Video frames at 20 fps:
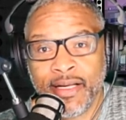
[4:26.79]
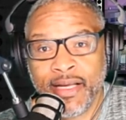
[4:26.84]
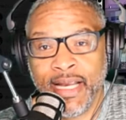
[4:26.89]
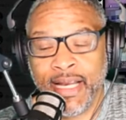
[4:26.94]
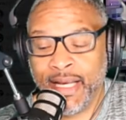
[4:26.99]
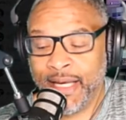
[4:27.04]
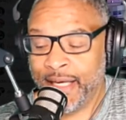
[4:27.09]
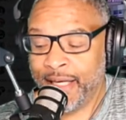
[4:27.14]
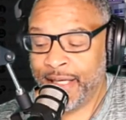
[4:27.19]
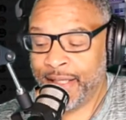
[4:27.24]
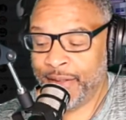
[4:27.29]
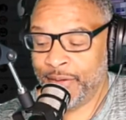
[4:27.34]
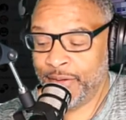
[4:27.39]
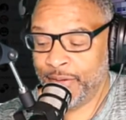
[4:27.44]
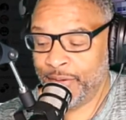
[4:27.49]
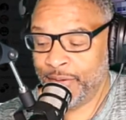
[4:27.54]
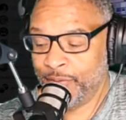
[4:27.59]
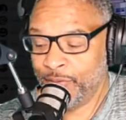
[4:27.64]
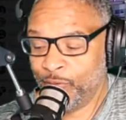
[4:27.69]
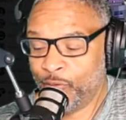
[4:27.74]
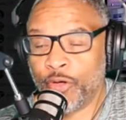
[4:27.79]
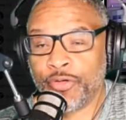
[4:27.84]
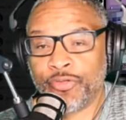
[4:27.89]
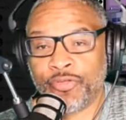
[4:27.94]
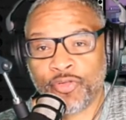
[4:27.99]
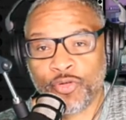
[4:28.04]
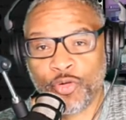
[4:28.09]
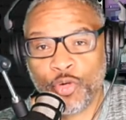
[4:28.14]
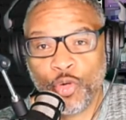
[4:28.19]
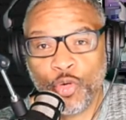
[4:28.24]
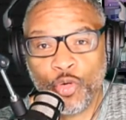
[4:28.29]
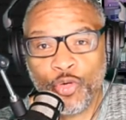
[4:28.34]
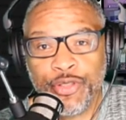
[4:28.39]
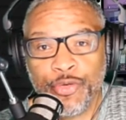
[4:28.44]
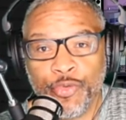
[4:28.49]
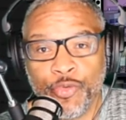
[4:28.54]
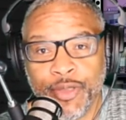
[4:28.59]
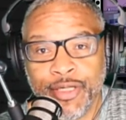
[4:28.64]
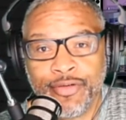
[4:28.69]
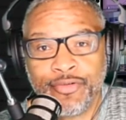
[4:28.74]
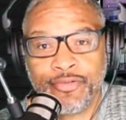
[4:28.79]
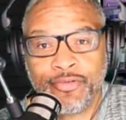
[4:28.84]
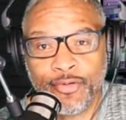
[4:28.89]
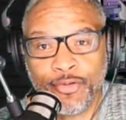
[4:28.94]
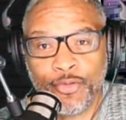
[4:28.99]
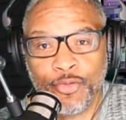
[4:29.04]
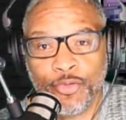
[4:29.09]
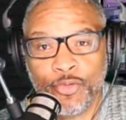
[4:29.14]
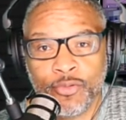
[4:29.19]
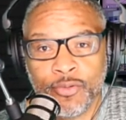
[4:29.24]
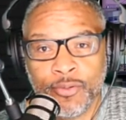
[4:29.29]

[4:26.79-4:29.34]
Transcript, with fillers: and what school you went to,